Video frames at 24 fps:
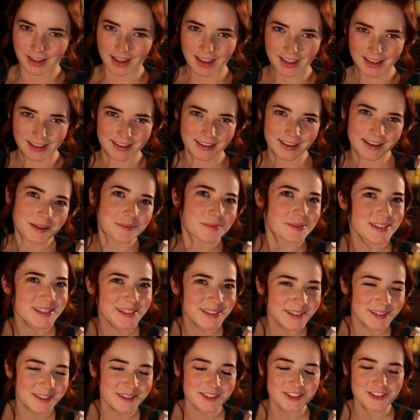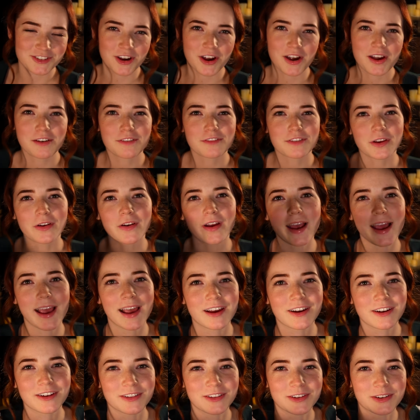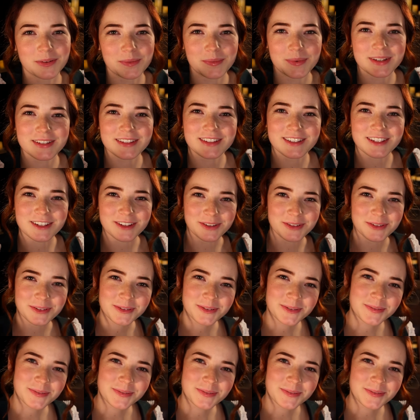And I'm just gonna dry off your hair a little bit too,